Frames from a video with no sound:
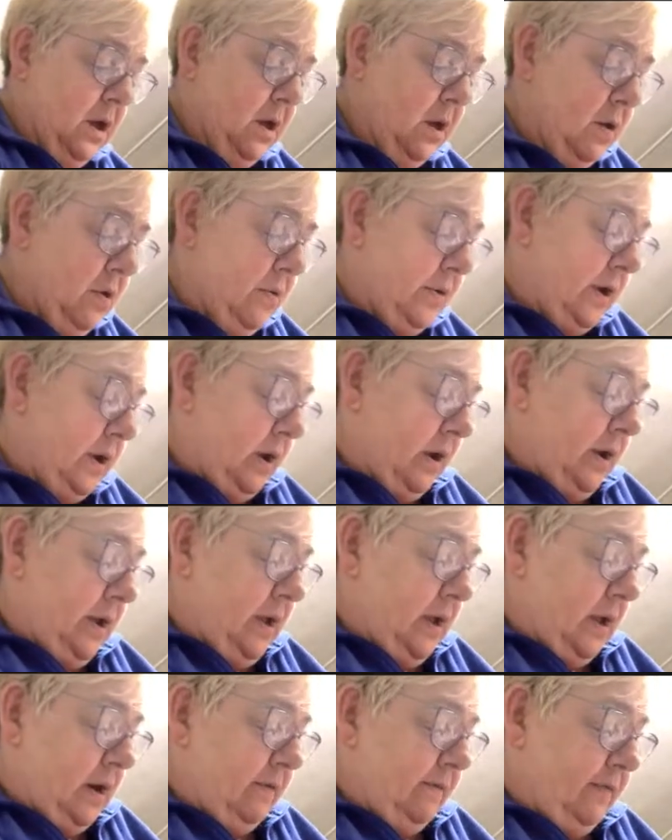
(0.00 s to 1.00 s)
Oh, and I
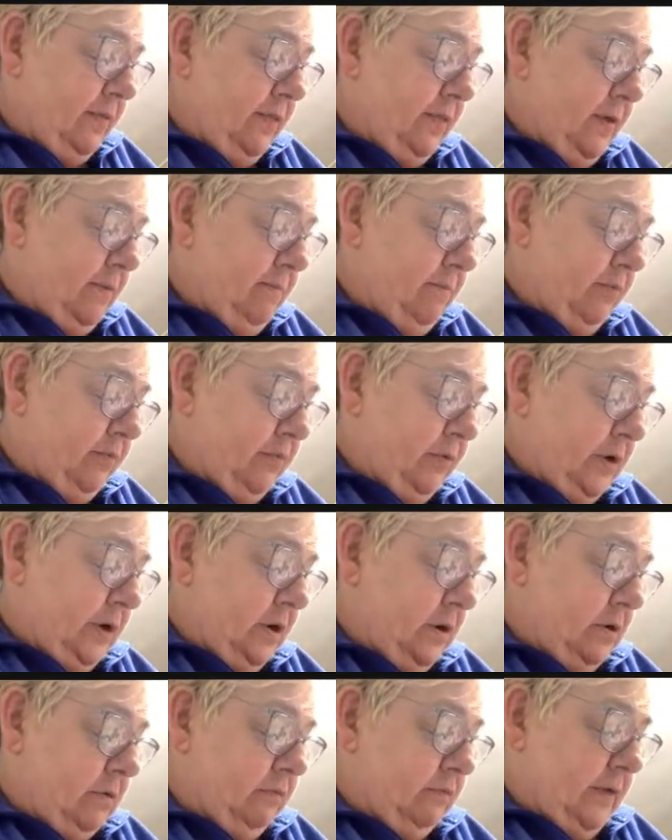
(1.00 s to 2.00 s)
got a
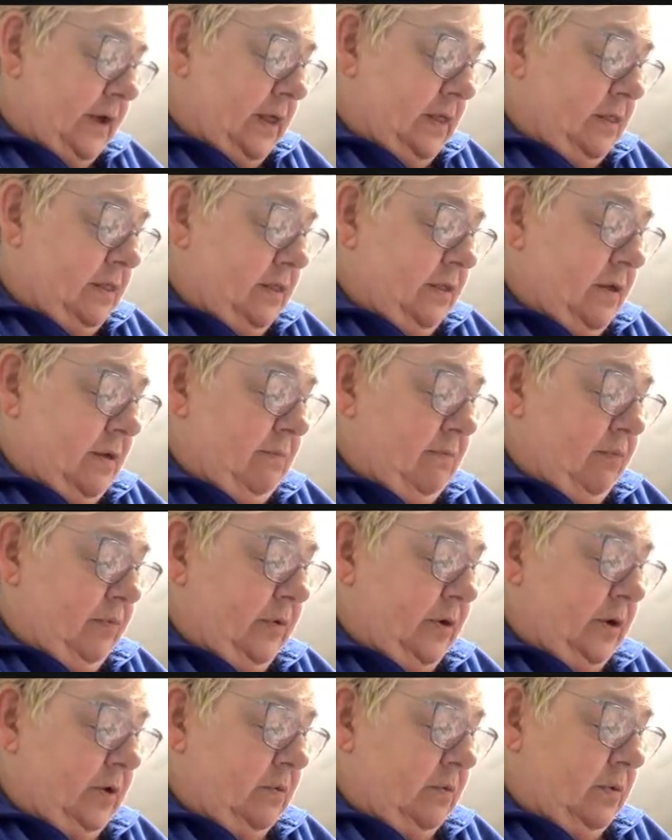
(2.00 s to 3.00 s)
thumbprint, a red
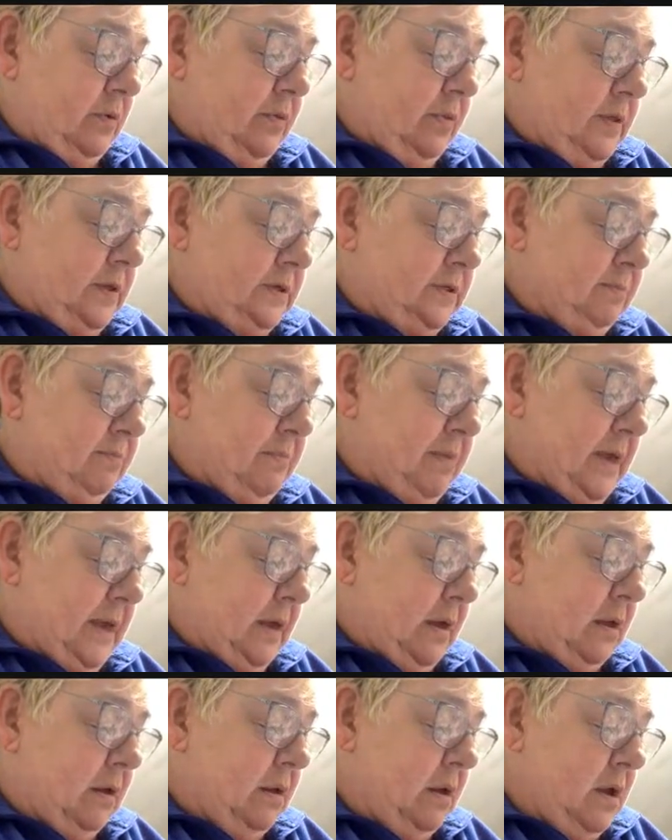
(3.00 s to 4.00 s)
thumbprint on this
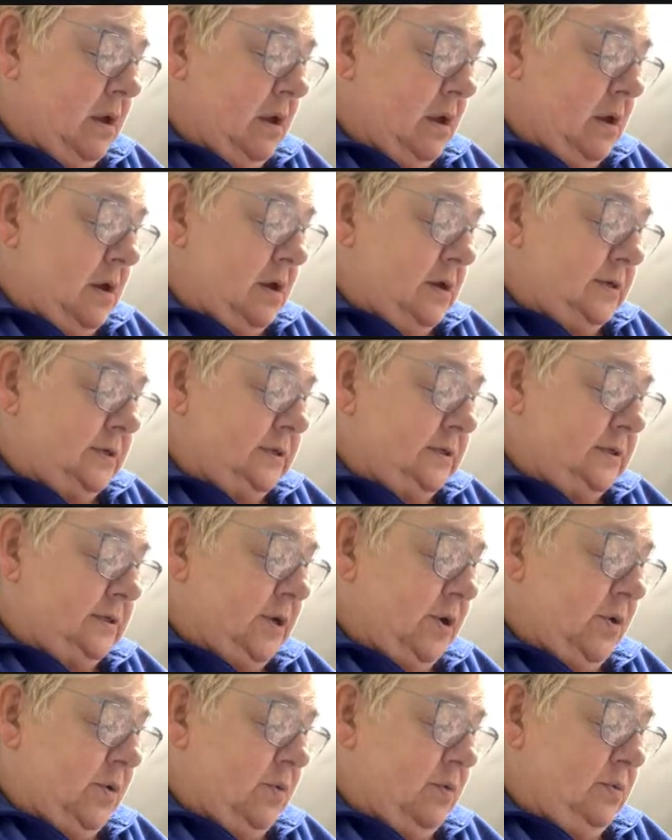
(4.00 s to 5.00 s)
bell.
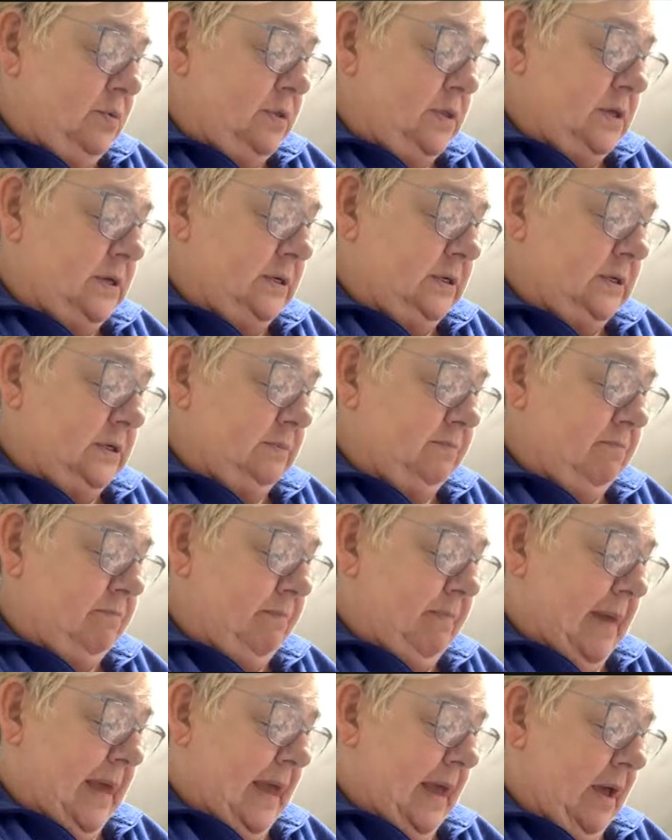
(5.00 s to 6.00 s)
So this
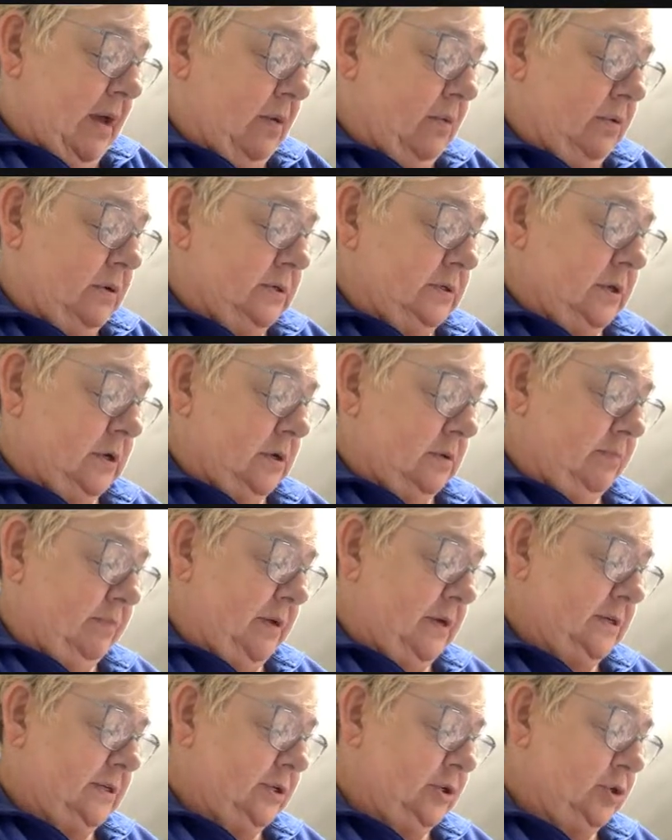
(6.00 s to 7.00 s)
bow is going to
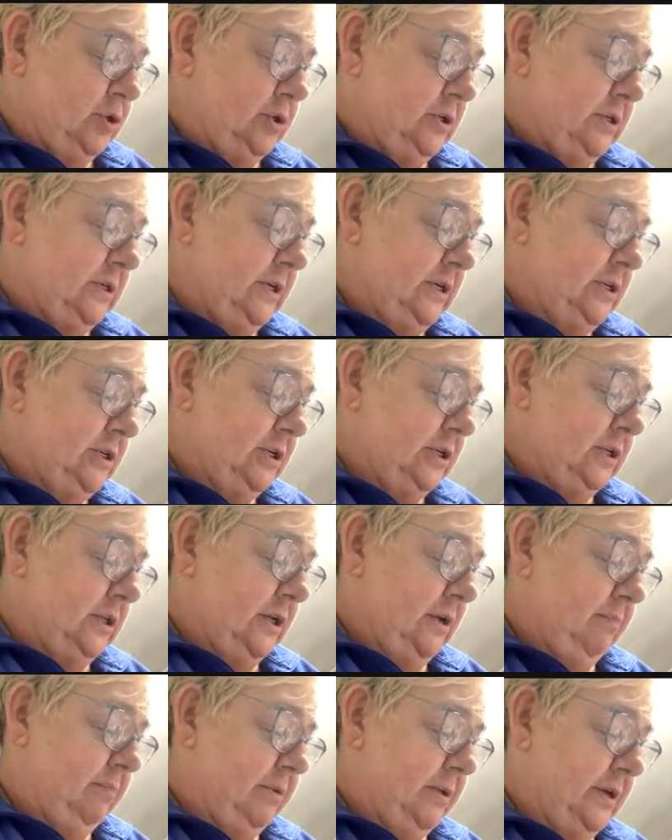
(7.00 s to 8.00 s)
be
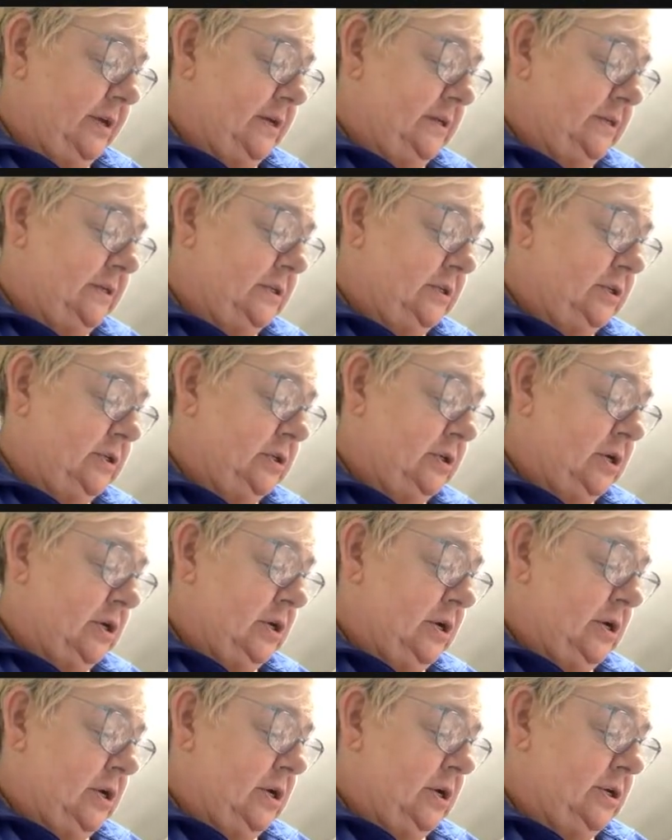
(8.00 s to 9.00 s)
strategically placed
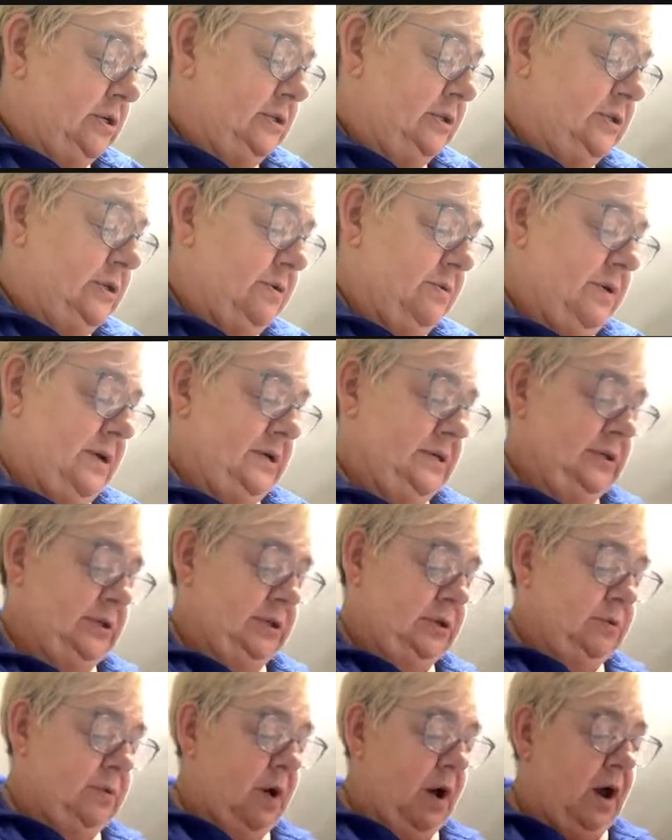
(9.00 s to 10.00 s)
so as
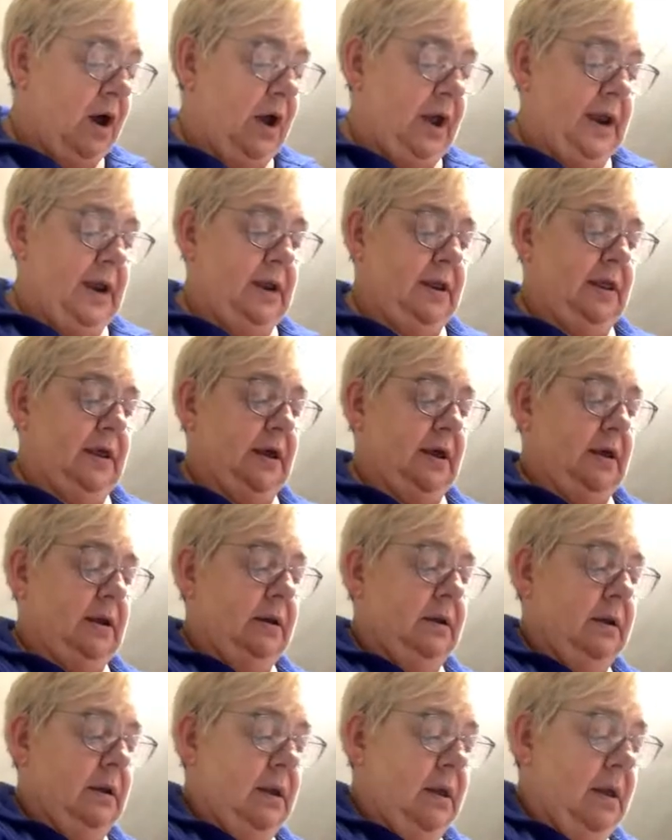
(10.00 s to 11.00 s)
to hide that.
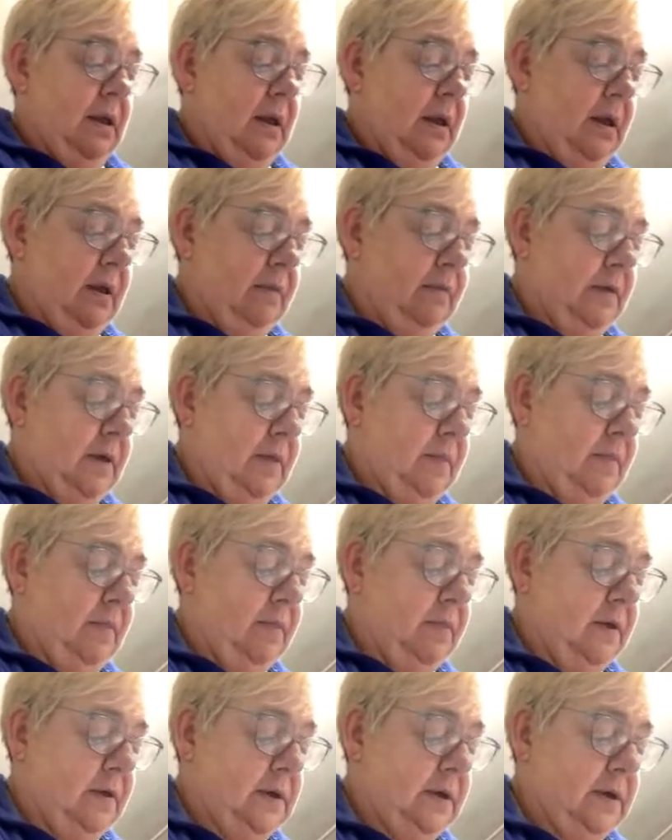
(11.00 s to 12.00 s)
And then
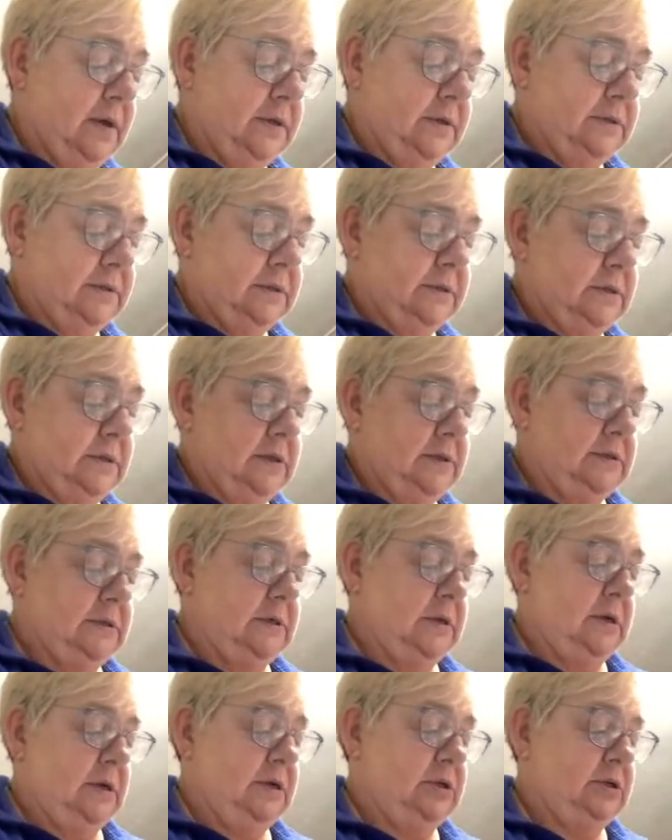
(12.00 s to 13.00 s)
this is
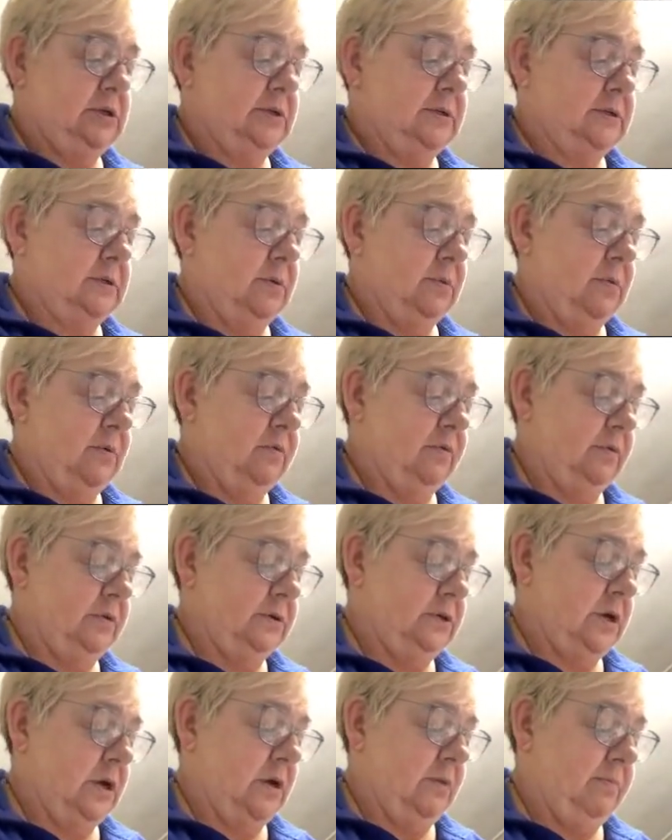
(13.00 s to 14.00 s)
going to just go over
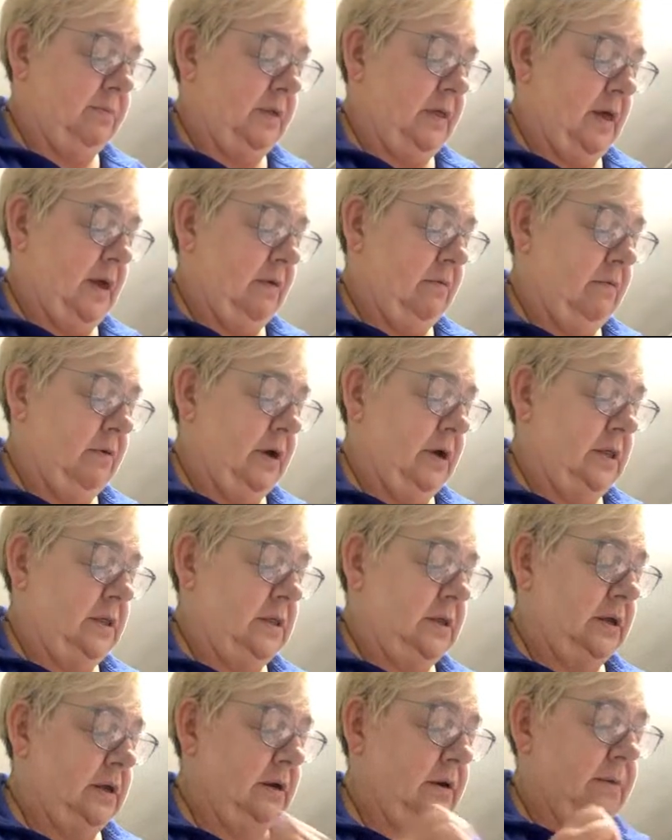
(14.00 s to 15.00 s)
top of that right
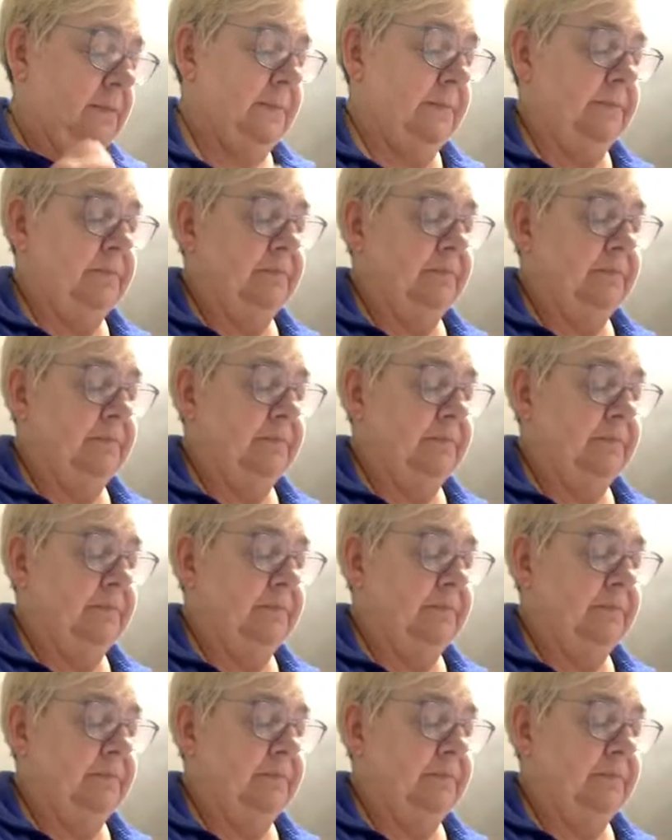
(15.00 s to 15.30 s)
there.